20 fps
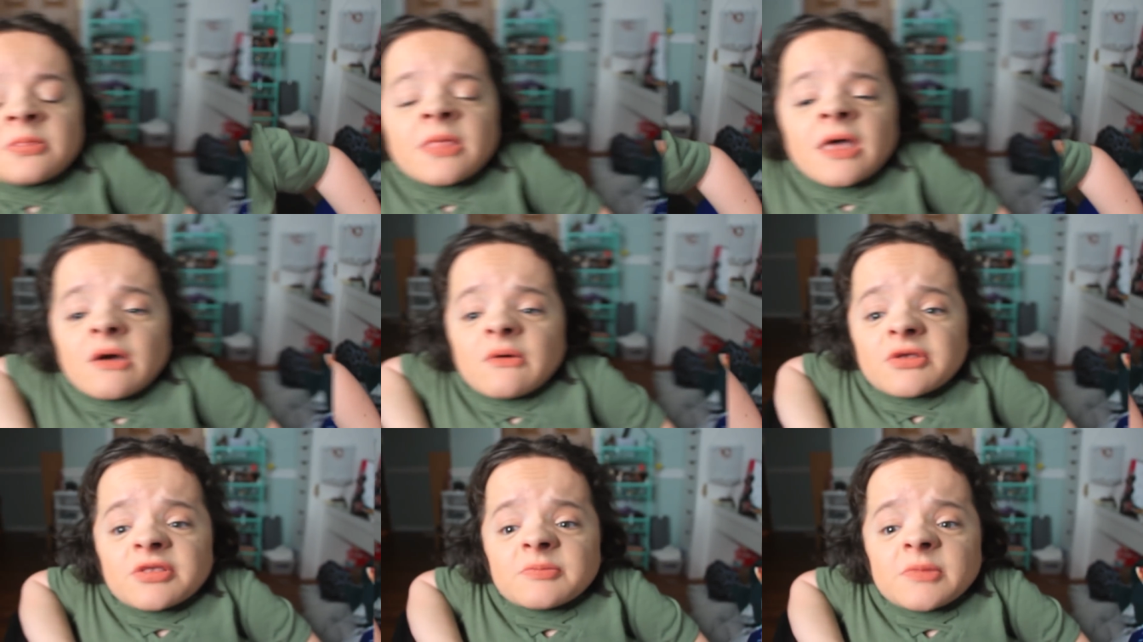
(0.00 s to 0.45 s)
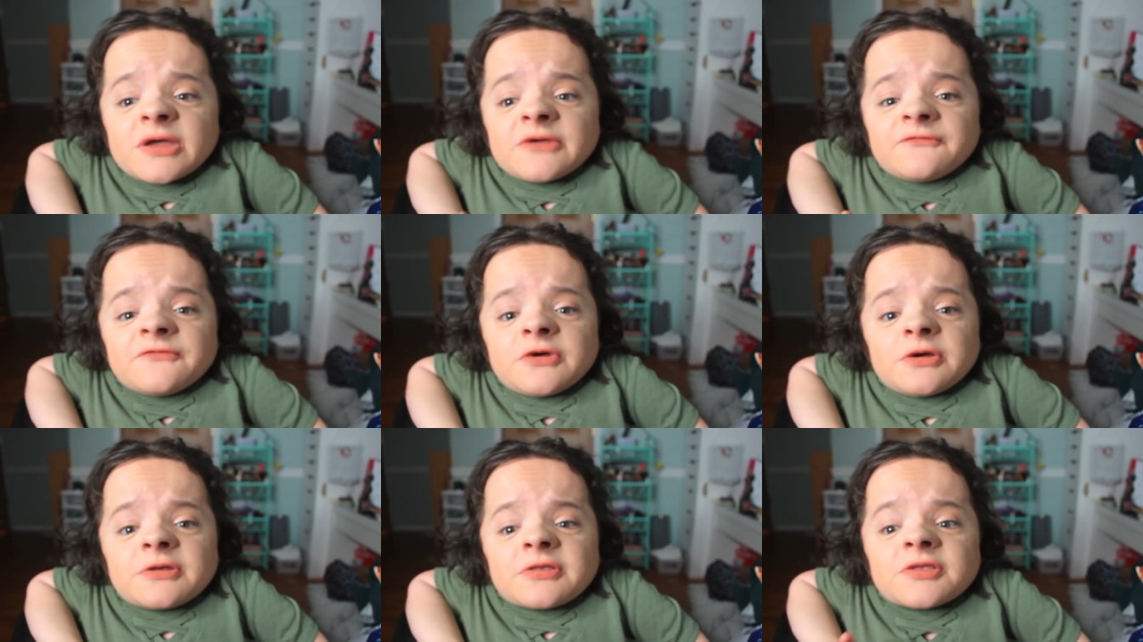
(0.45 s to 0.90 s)
That was
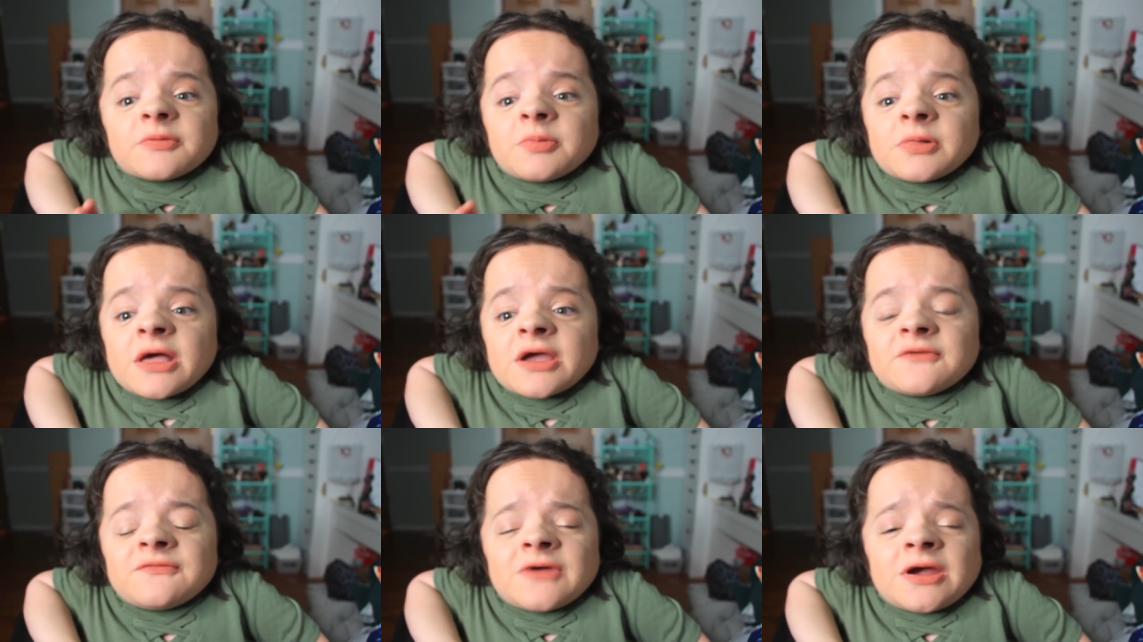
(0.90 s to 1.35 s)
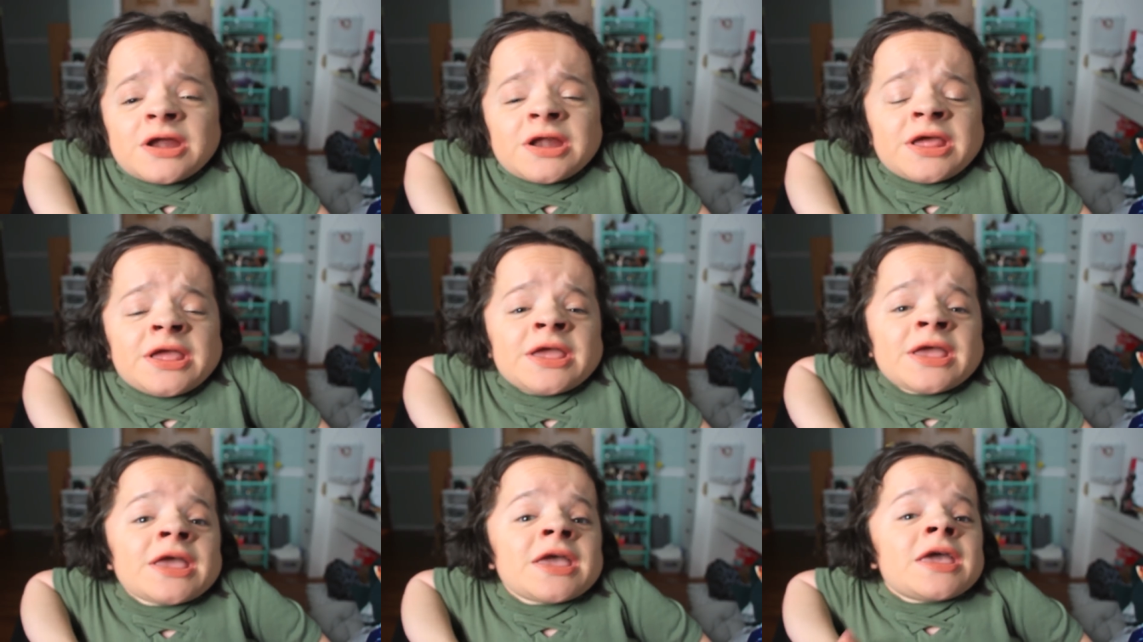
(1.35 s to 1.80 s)
my first Black
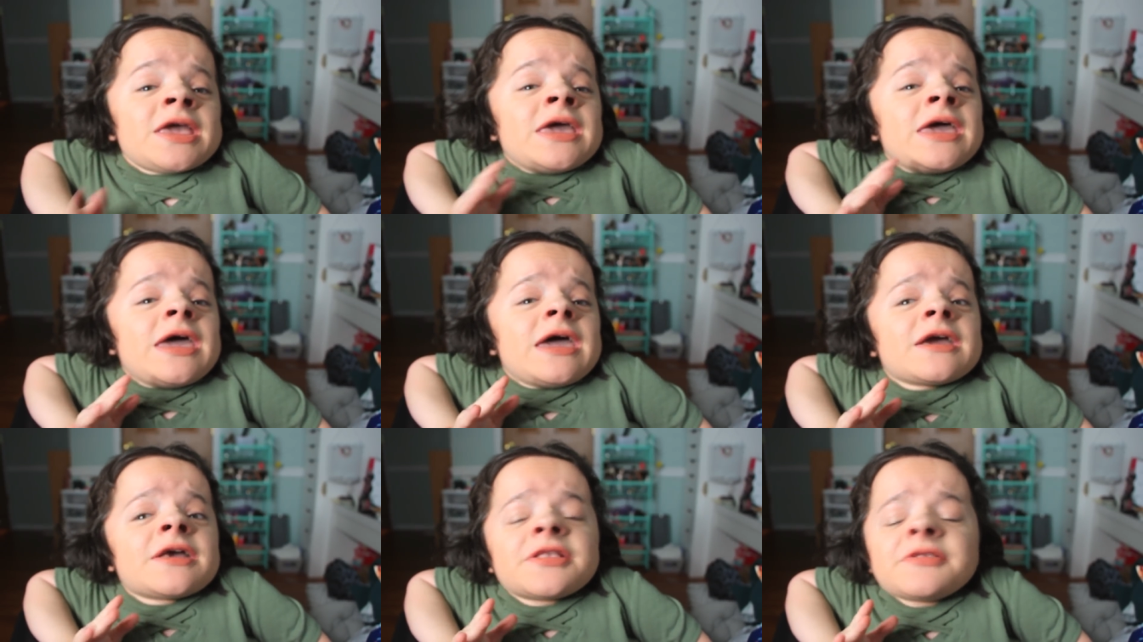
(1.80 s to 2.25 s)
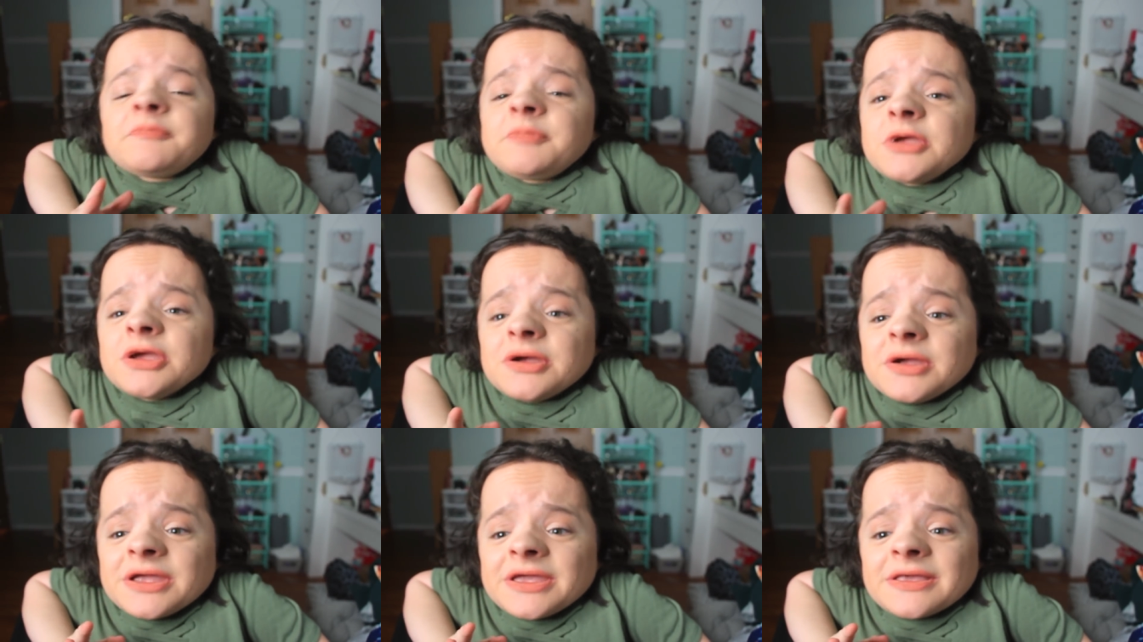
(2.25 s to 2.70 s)
Friday
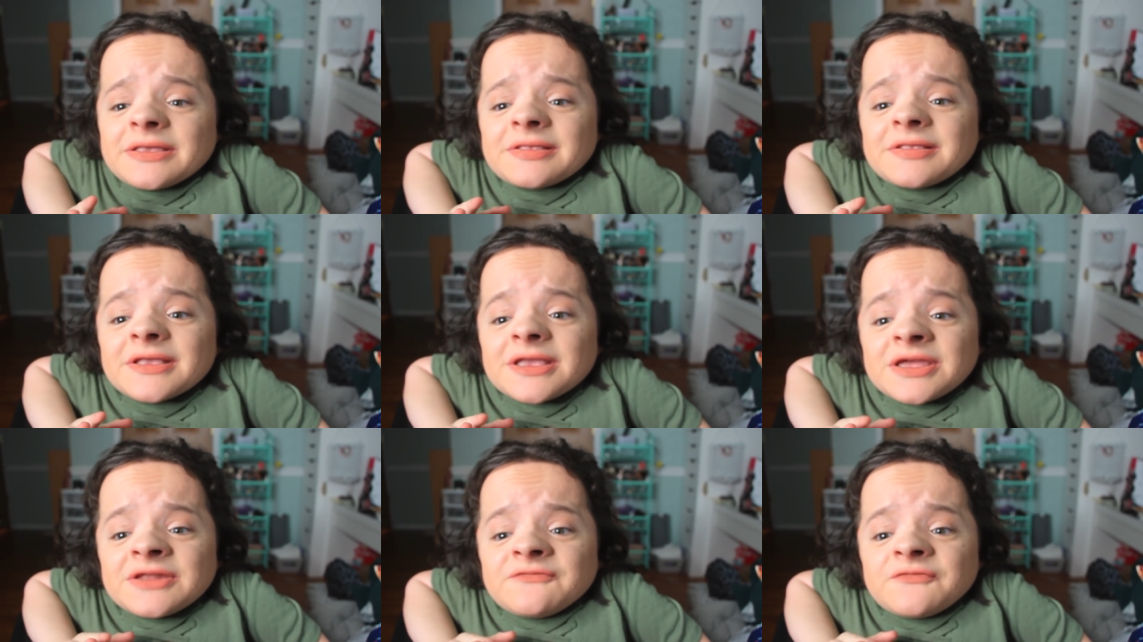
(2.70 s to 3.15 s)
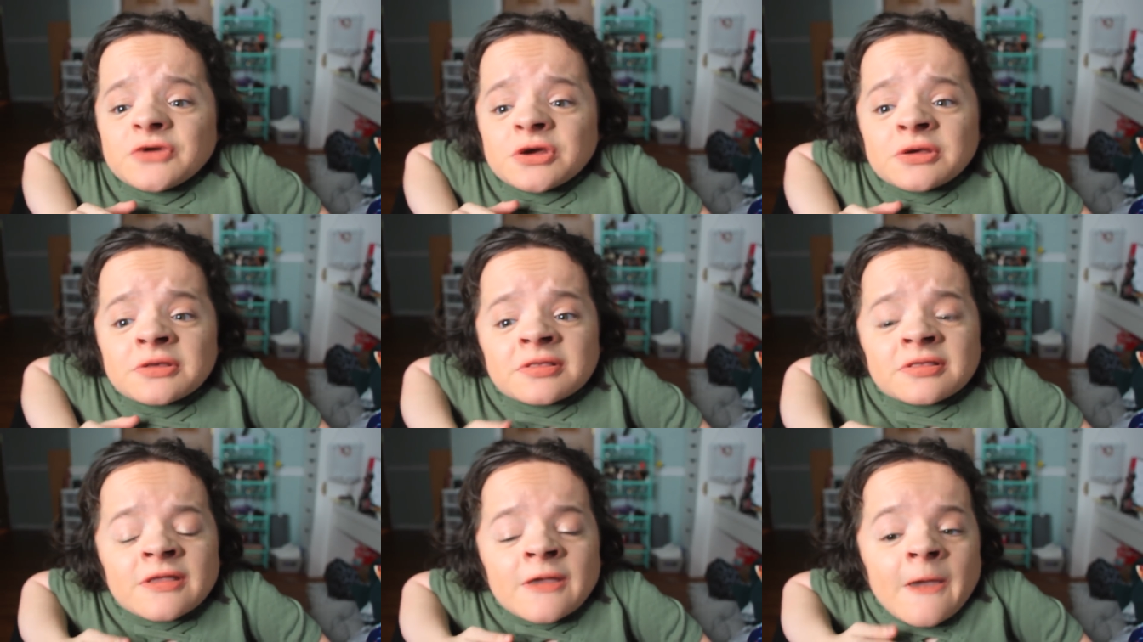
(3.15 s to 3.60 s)
experience and
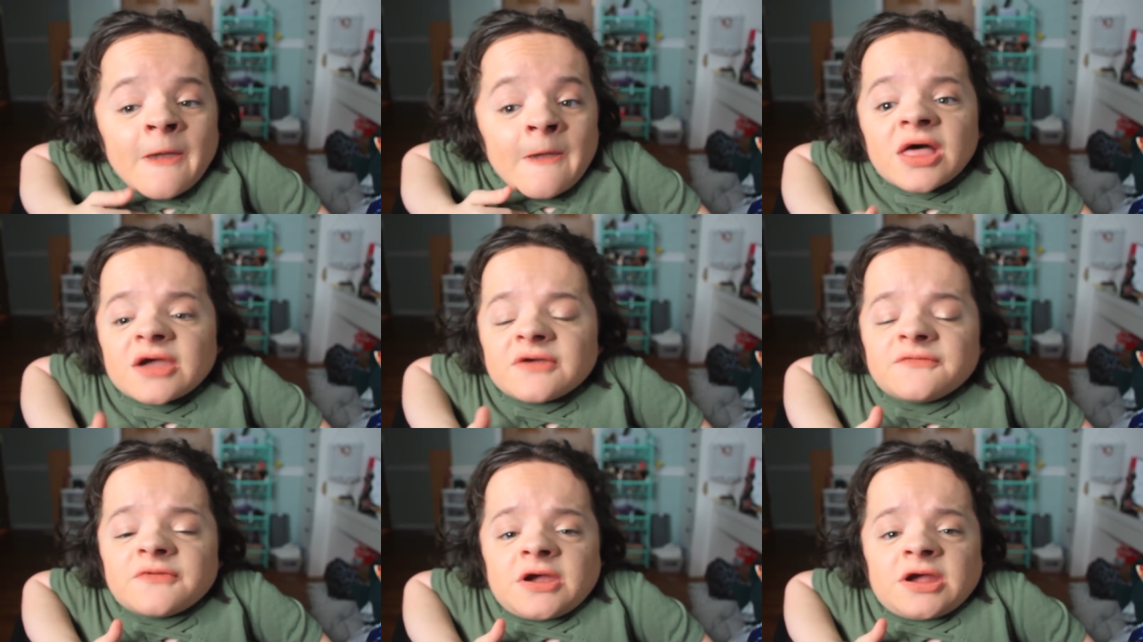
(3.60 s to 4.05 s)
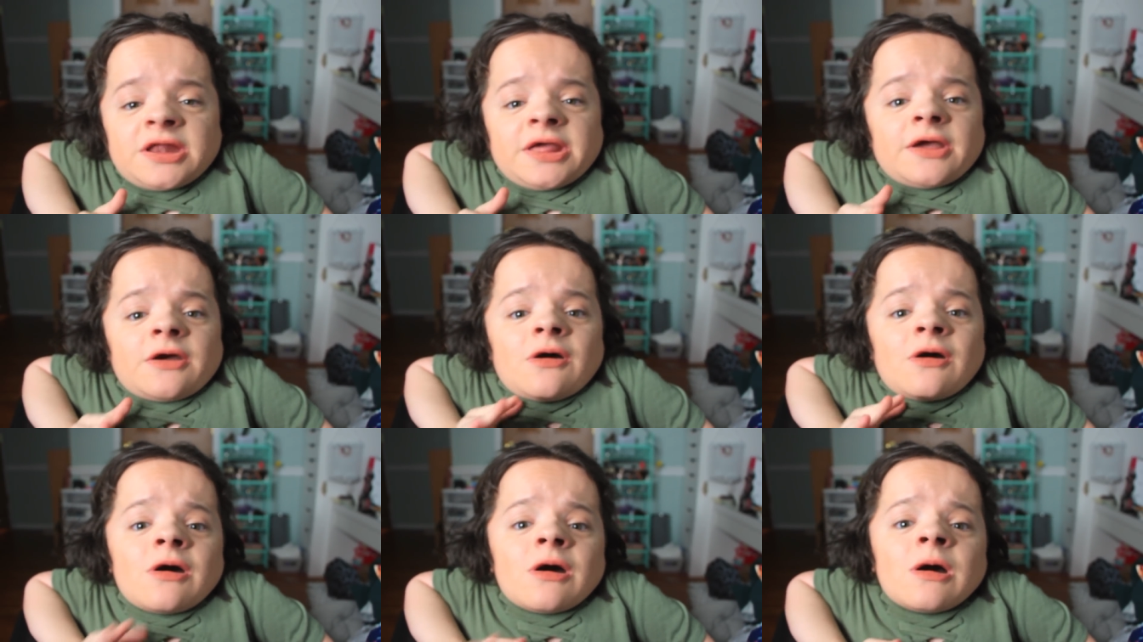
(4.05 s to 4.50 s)
first Black
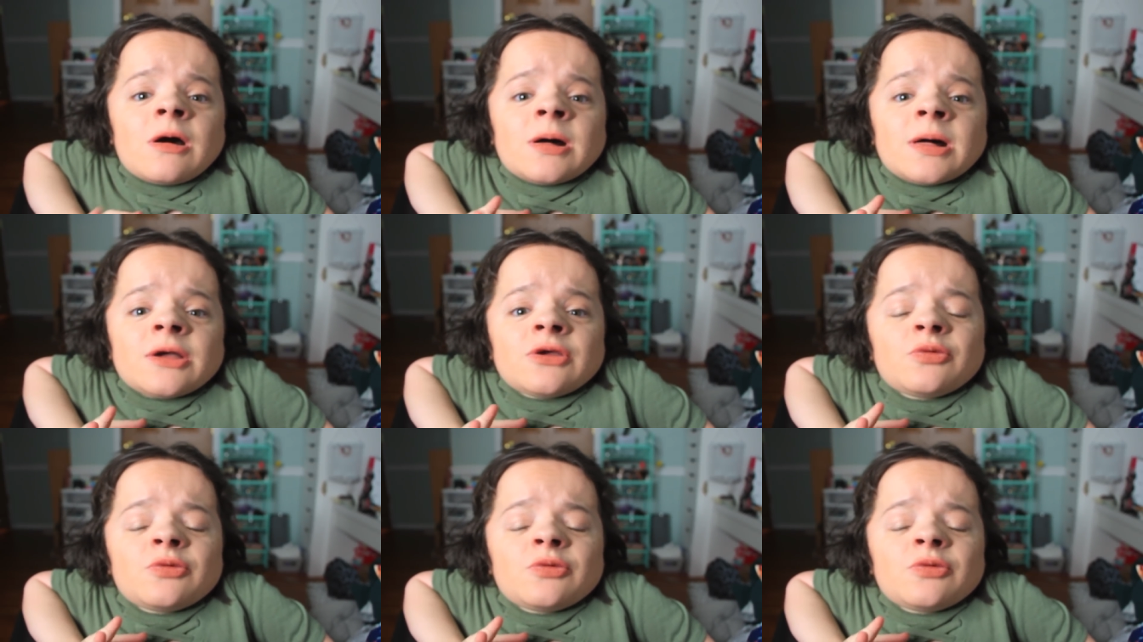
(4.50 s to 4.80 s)
Friday haul.